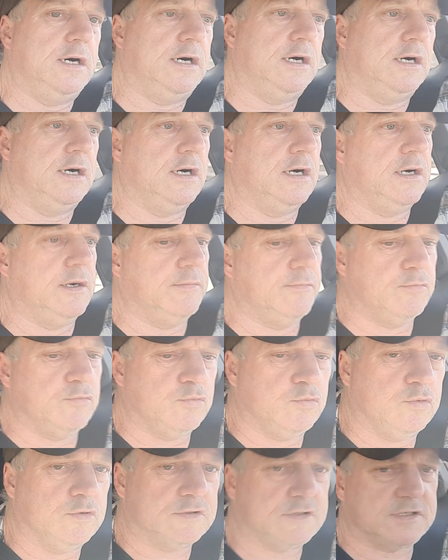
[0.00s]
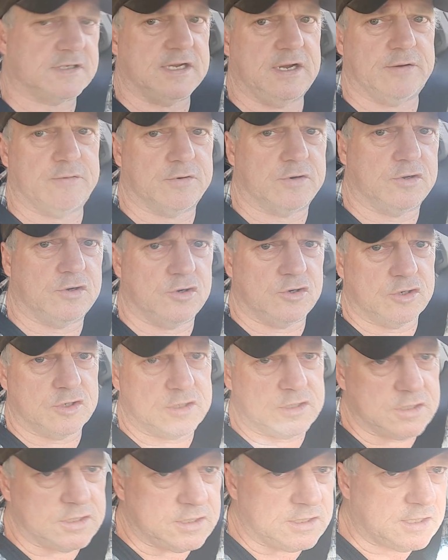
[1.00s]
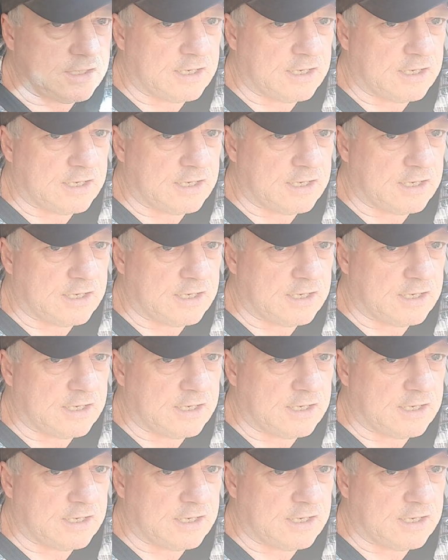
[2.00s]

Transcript: um, what's going on